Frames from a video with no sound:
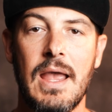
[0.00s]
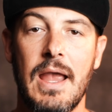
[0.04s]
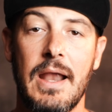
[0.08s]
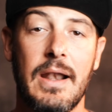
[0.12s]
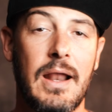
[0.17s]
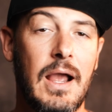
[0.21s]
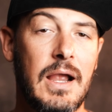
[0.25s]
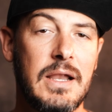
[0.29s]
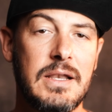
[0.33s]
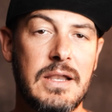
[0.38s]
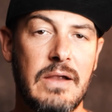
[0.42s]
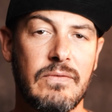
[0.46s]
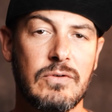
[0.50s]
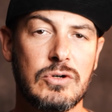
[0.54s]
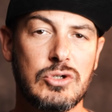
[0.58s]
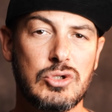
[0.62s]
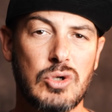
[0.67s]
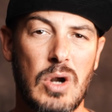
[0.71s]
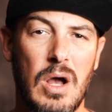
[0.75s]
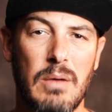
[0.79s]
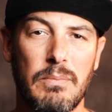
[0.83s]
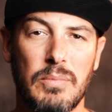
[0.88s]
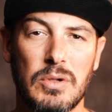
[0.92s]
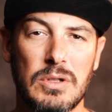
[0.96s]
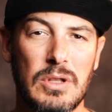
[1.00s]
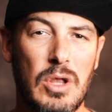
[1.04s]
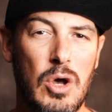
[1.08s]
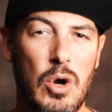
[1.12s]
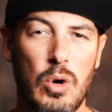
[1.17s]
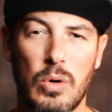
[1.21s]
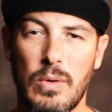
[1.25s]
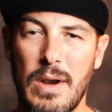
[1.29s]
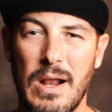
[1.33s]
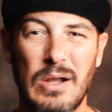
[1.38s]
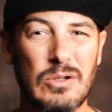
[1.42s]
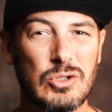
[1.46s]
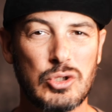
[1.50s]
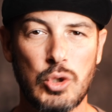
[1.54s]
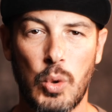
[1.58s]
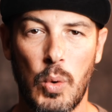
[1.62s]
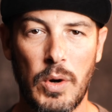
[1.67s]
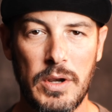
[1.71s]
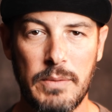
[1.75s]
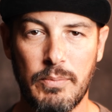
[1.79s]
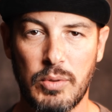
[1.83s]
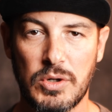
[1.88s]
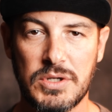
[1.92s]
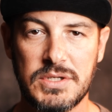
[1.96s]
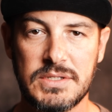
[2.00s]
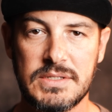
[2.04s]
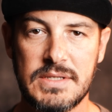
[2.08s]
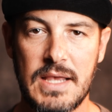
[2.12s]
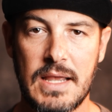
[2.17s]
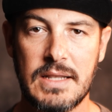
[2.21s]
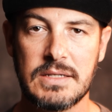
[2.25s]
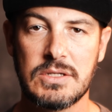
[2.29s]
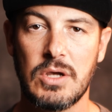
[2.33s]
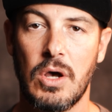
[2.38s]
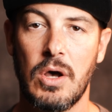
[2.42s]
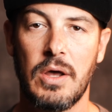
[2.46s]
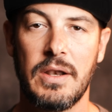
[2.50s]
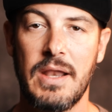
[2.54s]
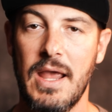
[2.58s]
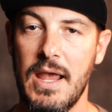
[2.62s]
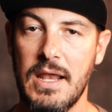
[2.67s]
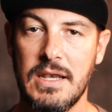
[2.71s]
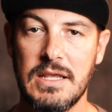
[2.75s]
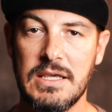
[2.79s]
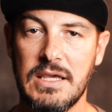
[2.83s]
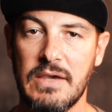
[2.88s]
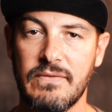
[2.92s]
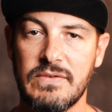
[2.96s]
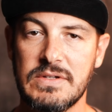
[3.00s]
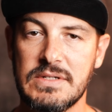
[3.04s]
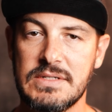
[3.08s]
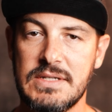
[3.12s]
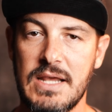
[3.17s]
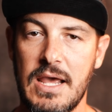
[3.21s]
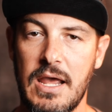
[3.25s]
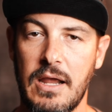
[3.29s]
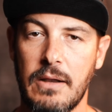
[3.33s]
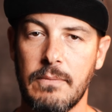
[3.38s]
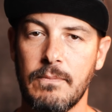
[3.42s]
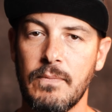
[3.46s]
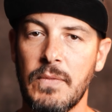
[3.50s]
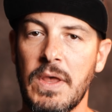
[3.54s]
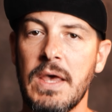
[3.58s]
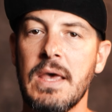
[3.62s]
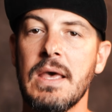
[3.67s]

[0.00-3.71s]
and I never dropped below around 20% on any given day.